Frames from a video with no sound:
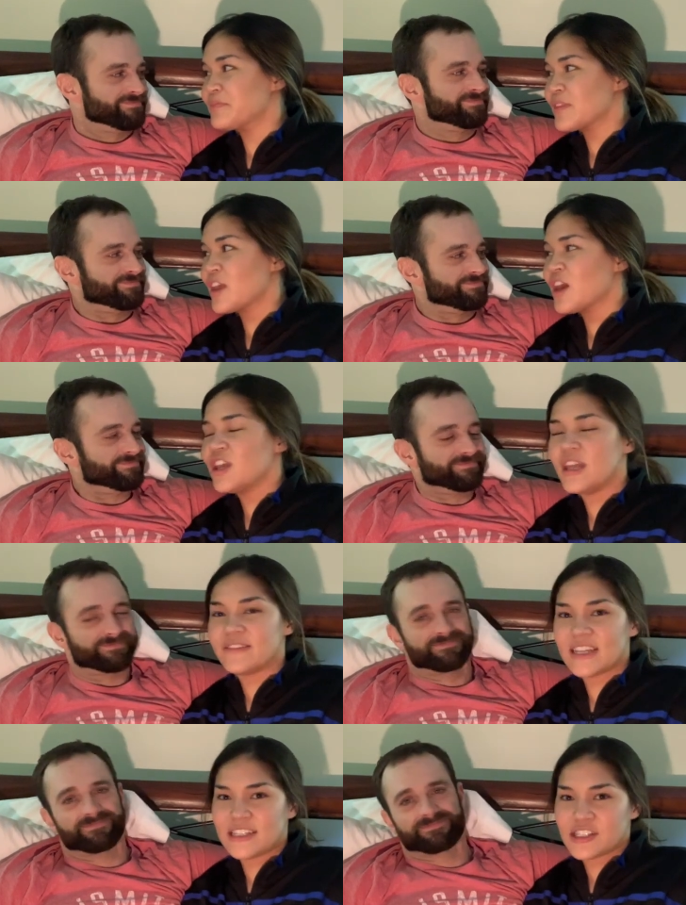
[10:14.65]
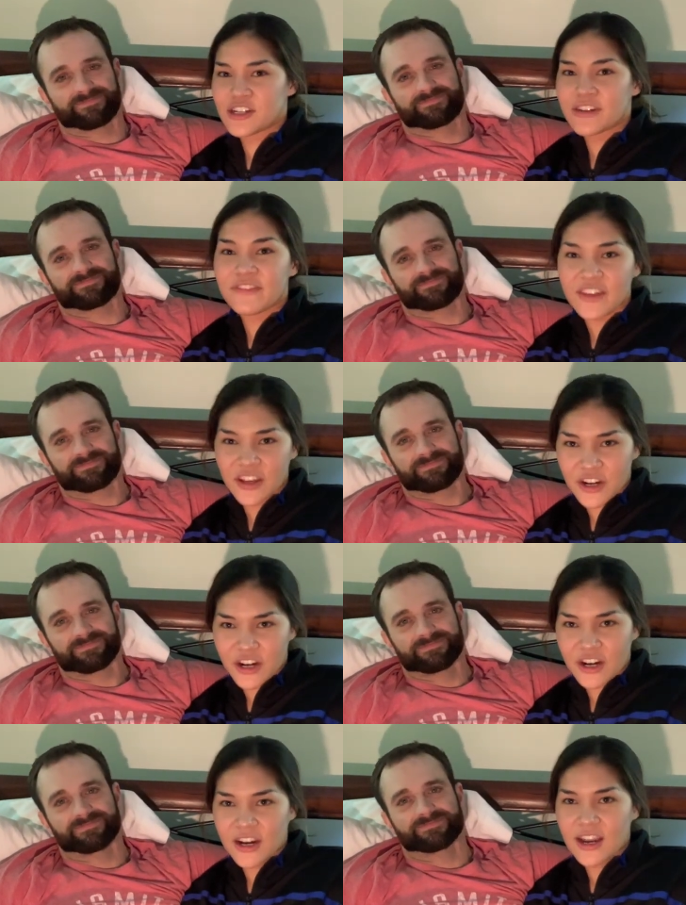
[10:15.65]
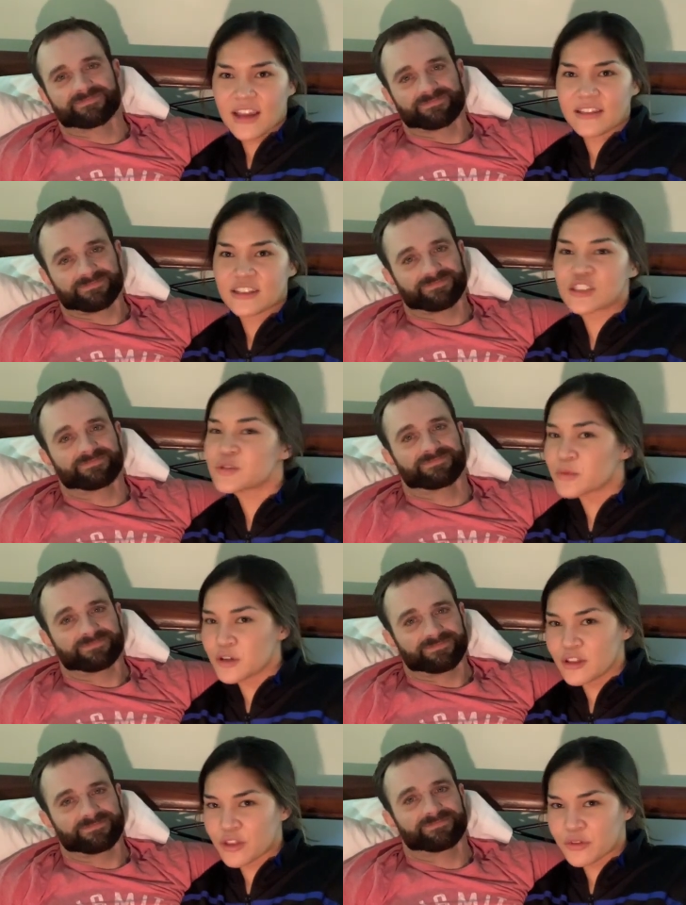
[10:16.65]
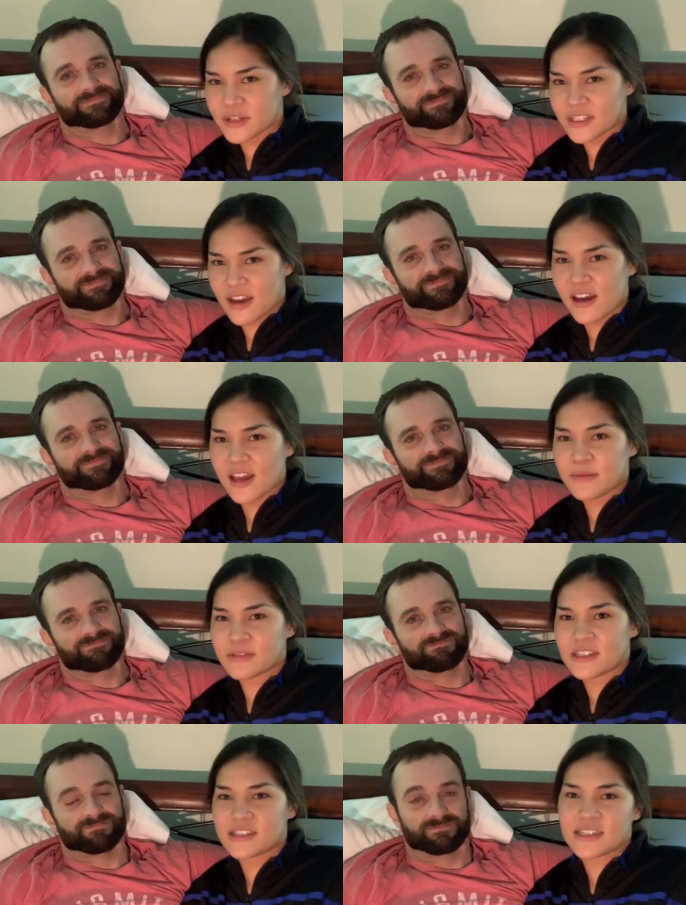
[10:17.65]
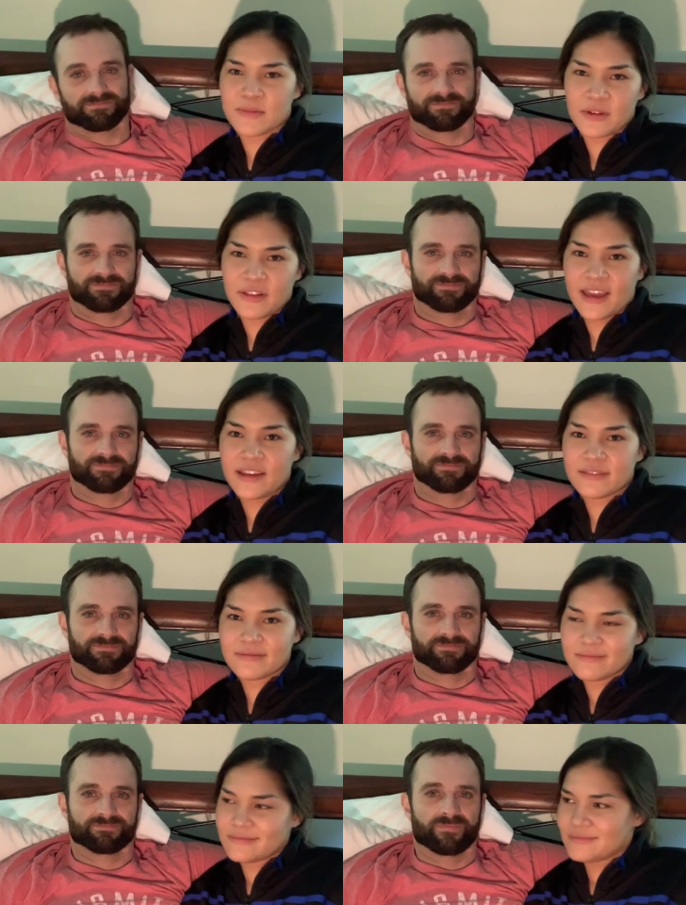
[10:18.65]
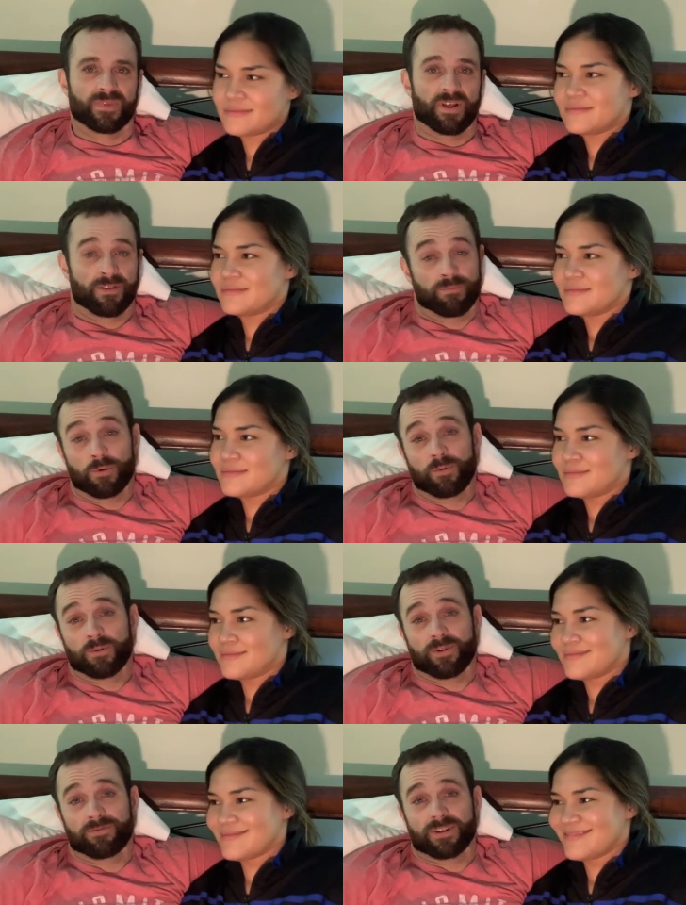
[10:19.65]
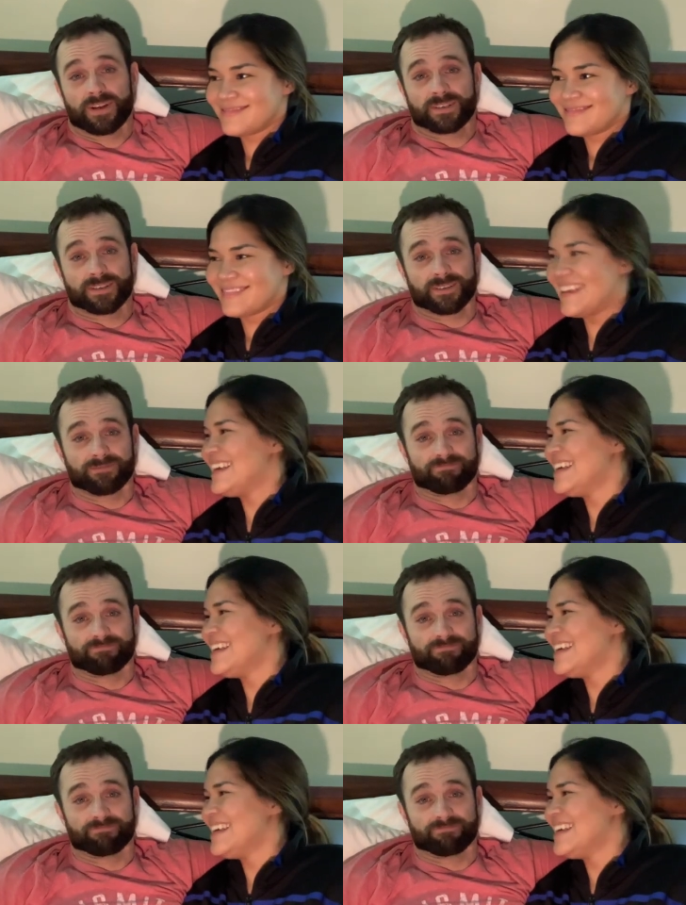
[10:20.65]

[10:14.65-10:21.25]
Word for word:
Speaker 1: Mm -hmm. You have to insert a finger and then swirl it three times to stimulate uh,
Speaker 2: the pooping reflex.